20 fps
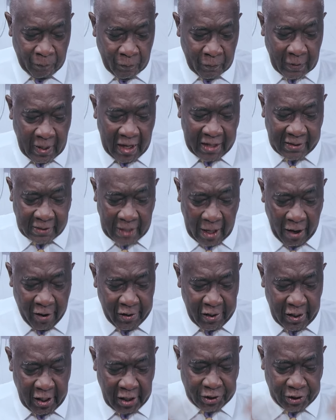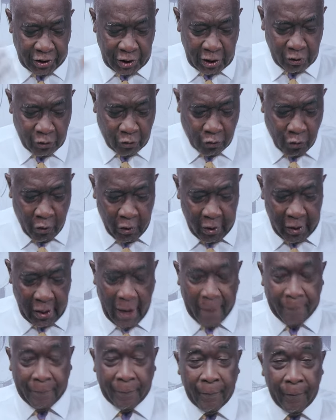That's our initial growing
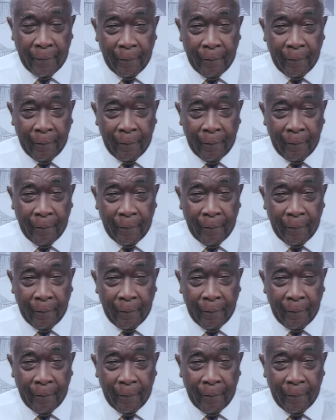up.